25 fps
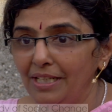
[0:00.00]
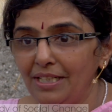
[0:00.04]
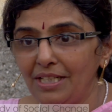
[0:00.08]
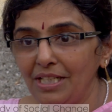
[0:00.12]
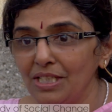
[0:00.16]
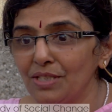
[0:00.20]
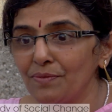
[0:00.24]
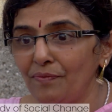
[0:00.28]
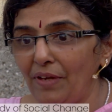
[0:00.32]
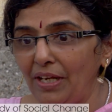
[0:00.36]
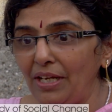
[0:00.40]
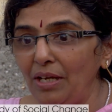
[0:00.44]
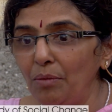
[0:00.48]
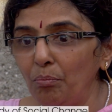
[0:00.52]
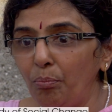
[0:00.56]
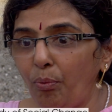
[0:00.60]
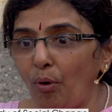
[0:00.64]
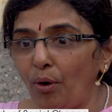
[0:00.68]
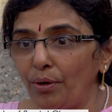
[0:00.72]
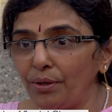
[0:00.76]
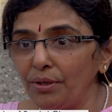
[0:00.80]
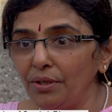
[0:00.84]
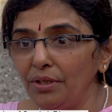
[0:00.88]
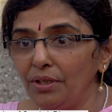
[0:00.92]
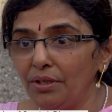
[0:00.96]
it is very
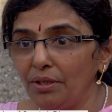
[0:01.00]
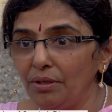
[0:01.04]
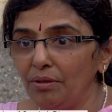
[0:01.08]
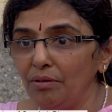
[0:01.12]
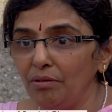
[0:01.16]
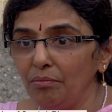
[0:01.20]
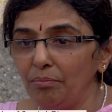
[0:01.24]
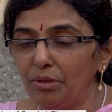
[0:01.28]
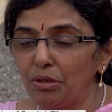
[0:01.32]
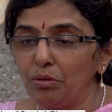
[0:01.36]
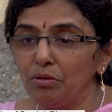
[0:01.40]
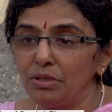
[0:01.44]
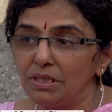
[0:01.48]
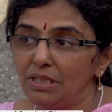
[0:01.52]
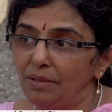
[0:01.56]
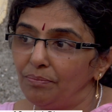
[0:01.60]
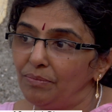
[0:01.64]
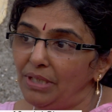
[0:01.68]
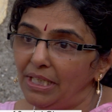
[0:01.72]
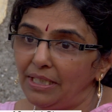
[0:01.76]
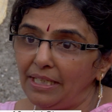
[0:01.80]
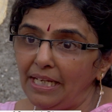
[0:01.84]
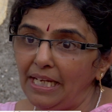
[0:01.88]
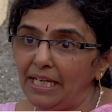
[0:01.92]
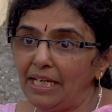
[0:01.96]
important, you know, because if
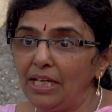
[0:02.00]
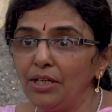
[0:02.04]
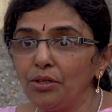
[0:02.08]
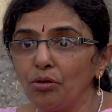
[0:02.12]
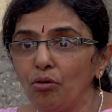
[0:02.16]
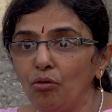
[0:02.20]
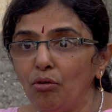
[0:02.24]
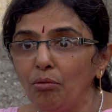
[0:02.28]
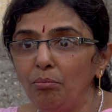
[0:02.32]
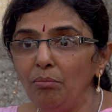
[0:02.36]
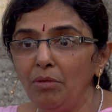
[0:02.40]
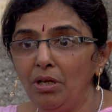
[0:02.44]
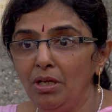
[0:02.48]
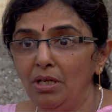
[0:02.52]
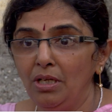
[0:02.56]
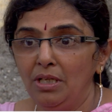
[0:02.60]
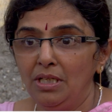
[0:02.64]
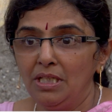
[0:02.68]
they take it home,